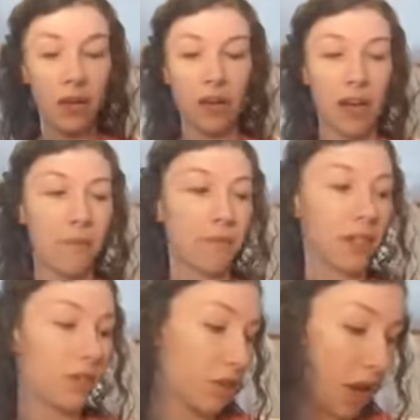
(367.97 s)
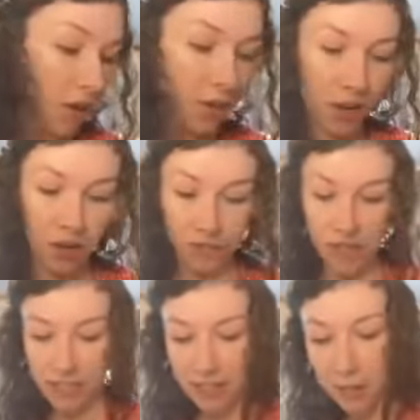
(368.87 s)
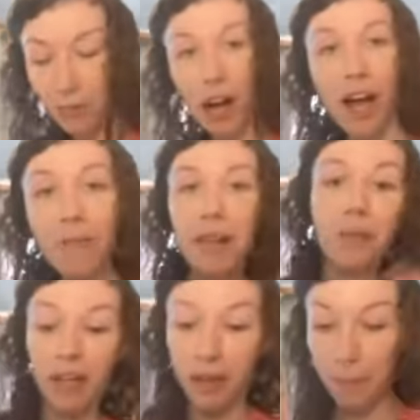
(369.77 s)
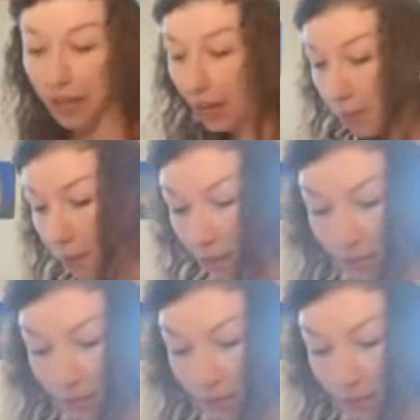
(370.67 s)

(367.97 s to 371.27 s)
Okay, so now that our face is primed, I'm gonna pick up